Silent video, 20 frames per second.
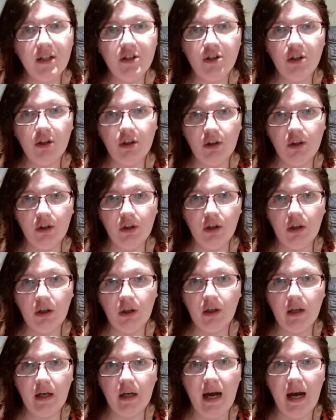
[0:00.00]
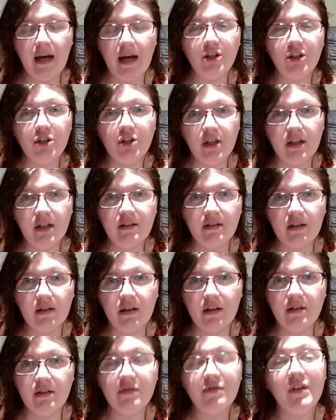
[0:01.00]
look at
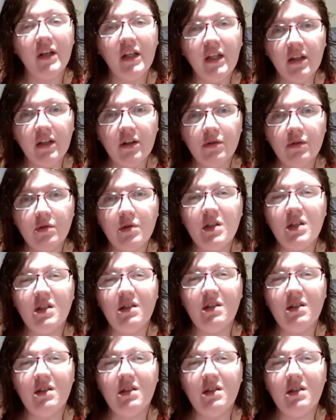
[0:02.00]
Jessica's videos to